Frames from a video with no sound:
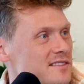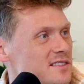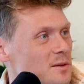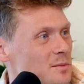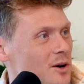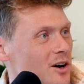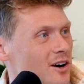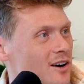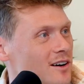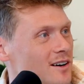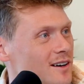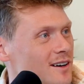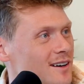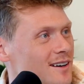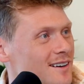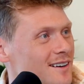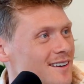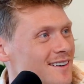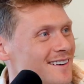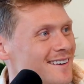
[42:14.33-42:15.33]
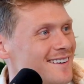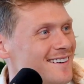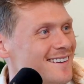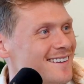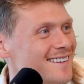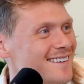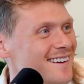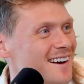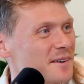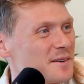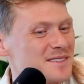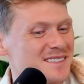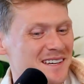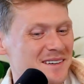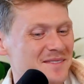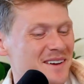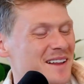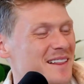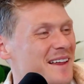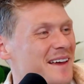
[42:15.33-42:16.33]
basketball. Are we
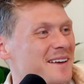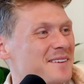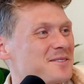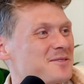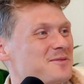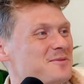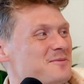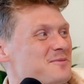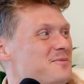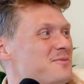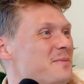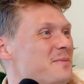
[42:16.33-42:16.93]
talking about like